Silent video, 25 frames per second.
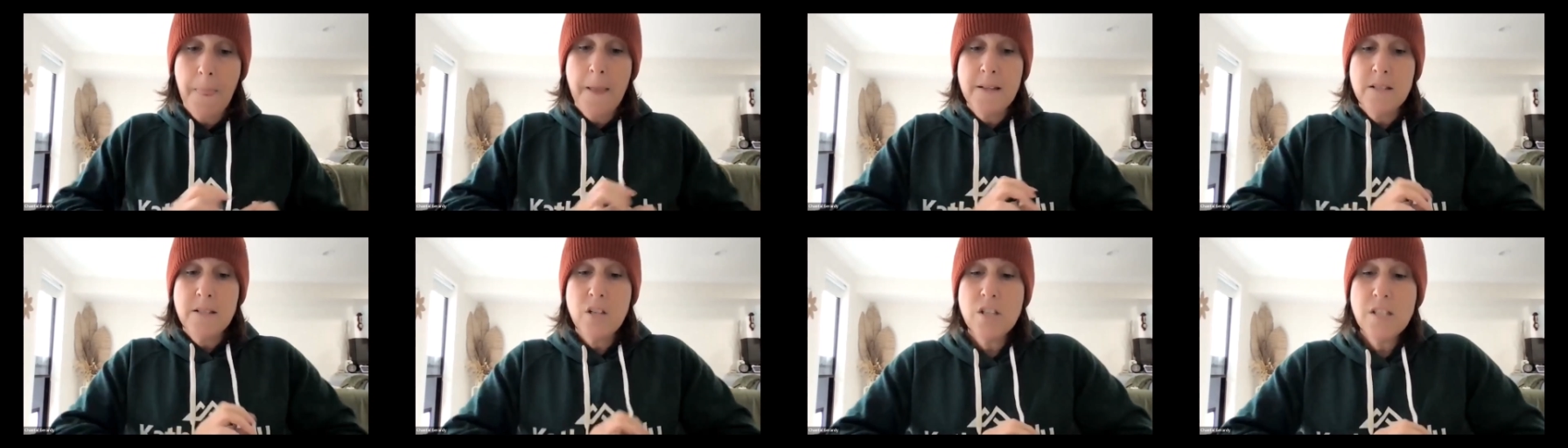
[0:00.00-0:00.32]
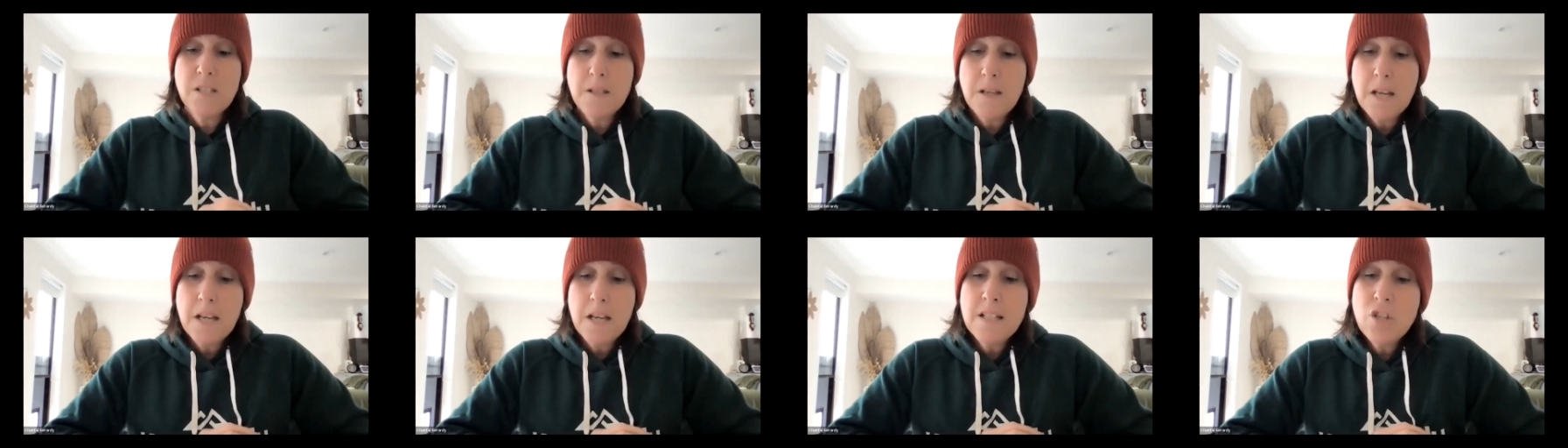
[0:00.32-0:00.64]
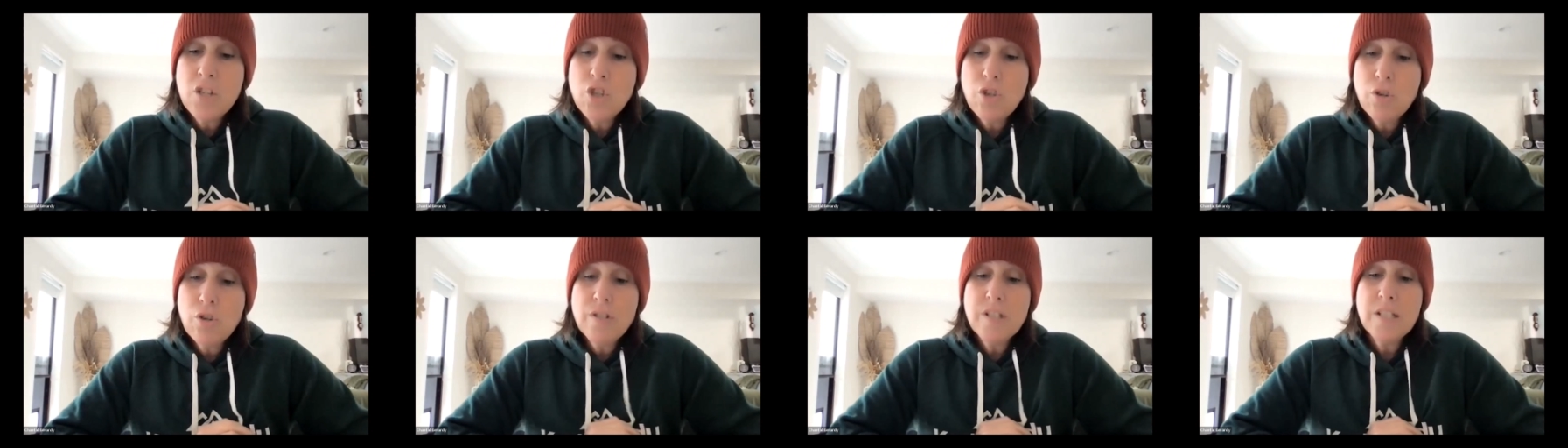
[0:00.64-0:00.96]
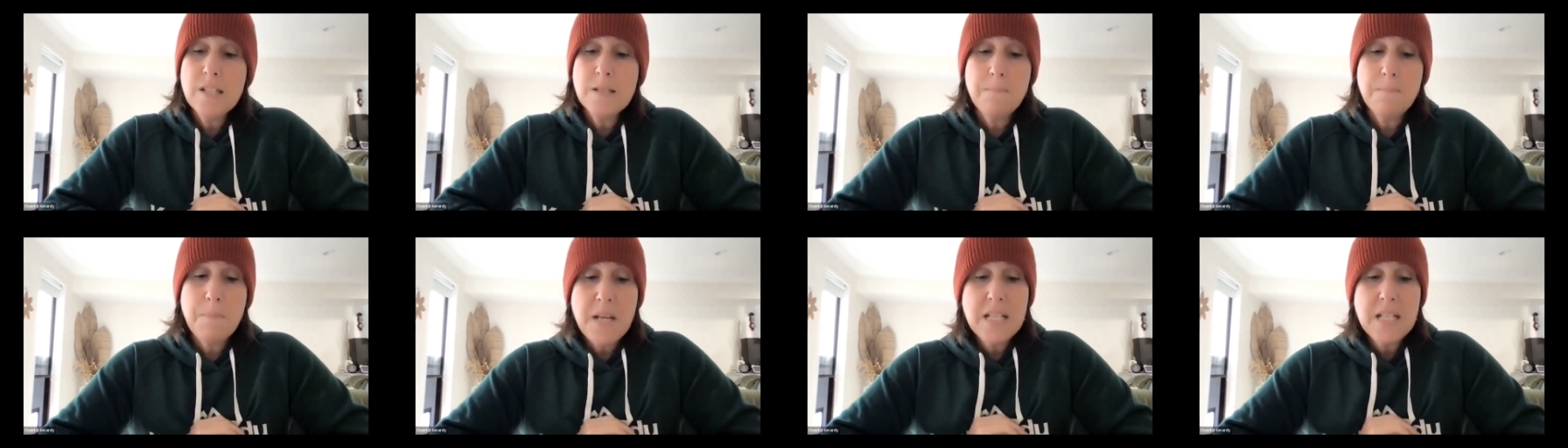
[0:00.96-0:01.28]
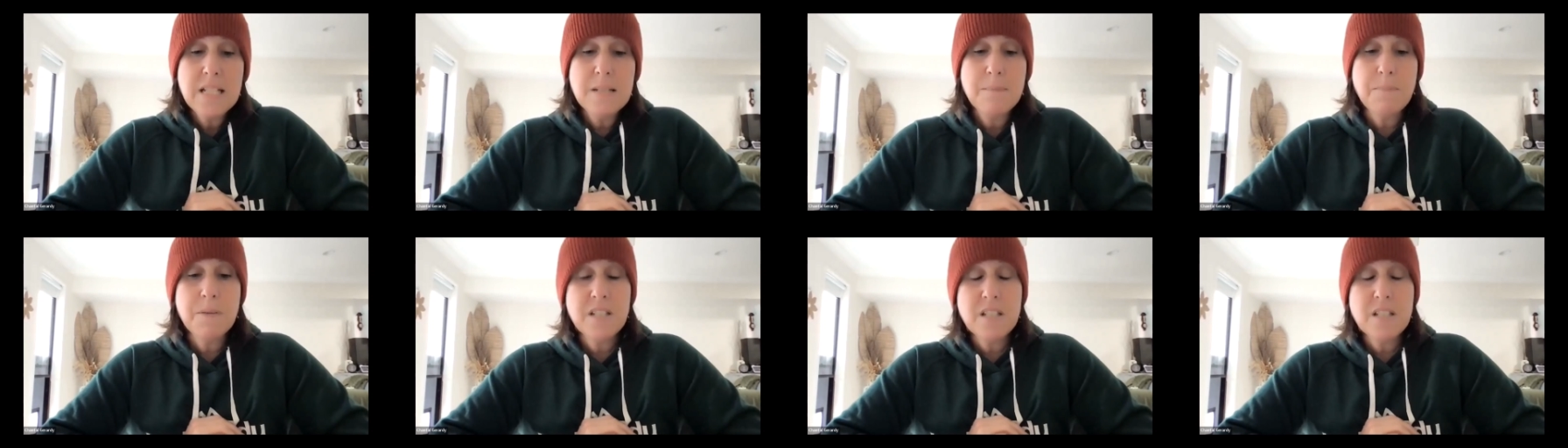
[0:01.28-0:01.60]
So it should
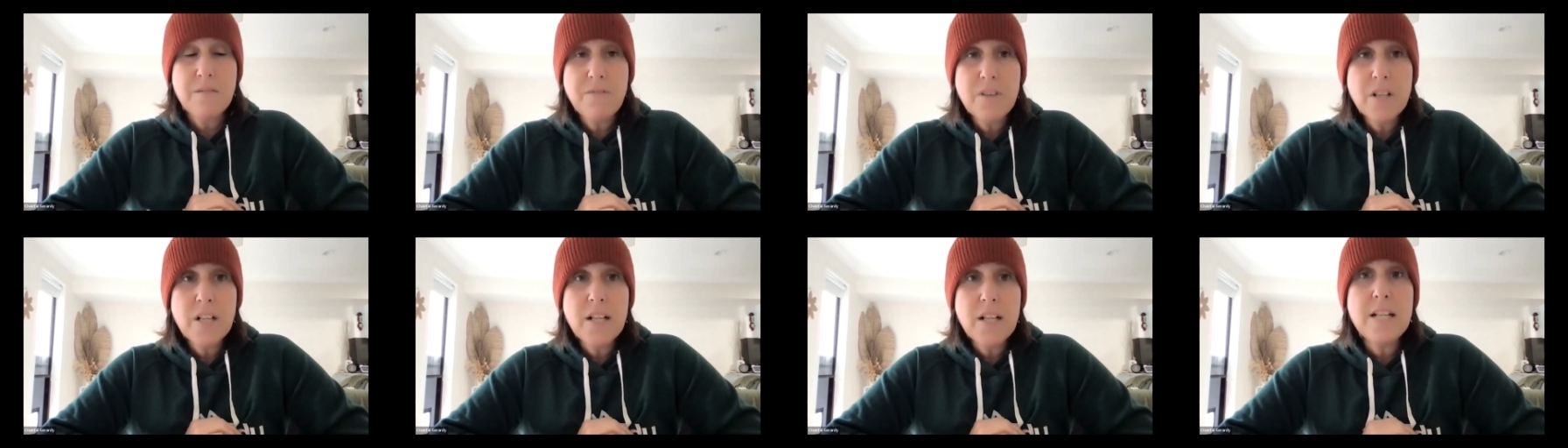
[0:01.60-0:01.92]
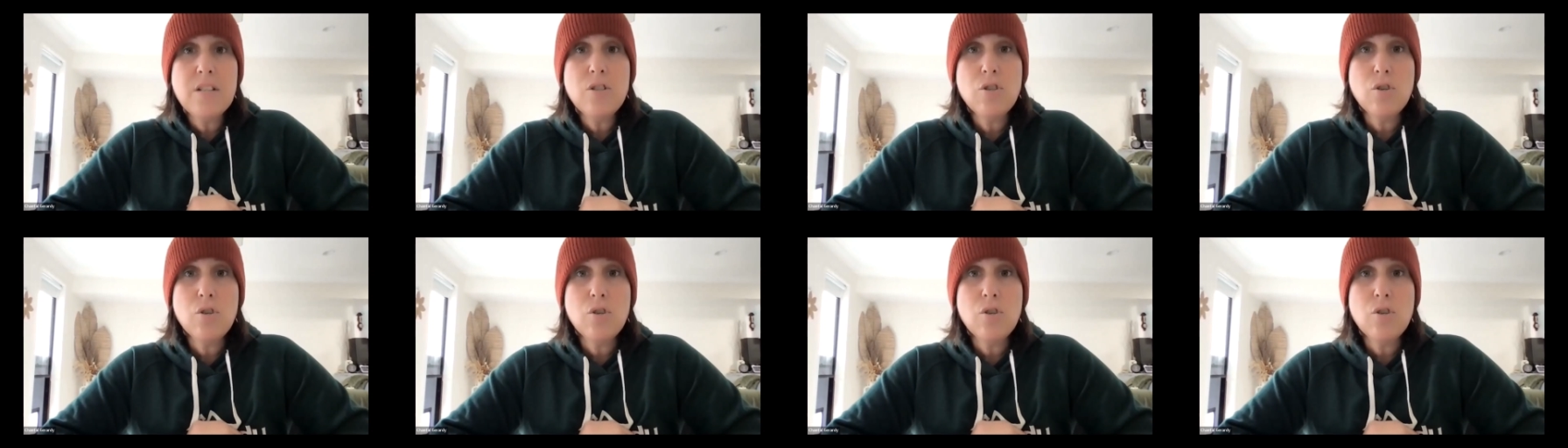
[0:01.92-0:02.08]
speak specifically